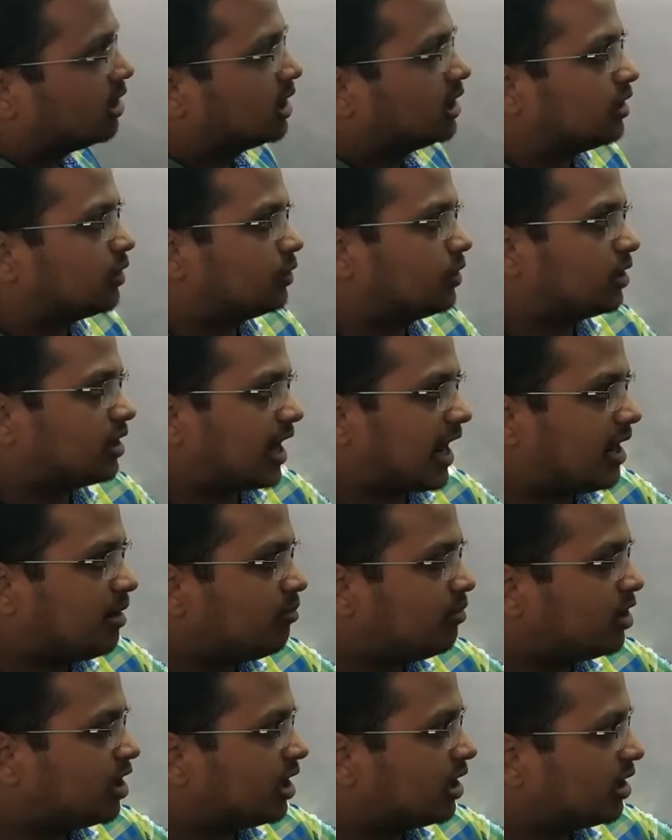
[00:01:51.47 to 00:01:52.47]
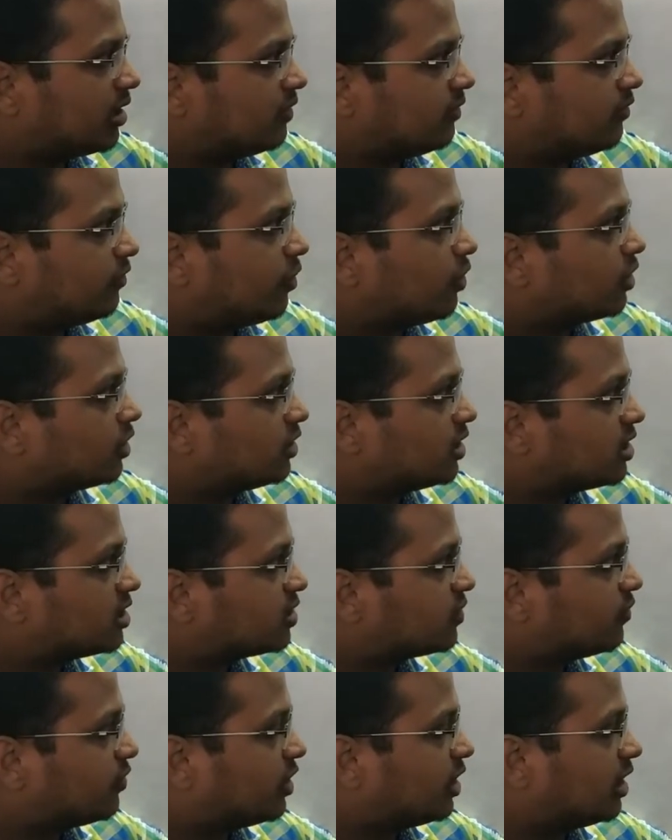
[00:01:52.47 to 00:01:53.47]
Now the time taken for
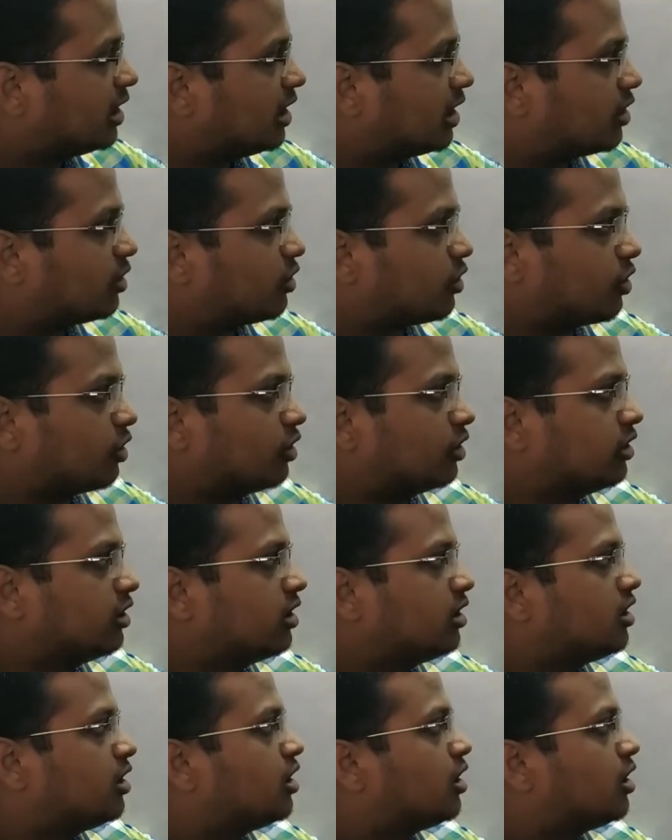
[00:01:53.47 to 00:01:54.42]
this free electron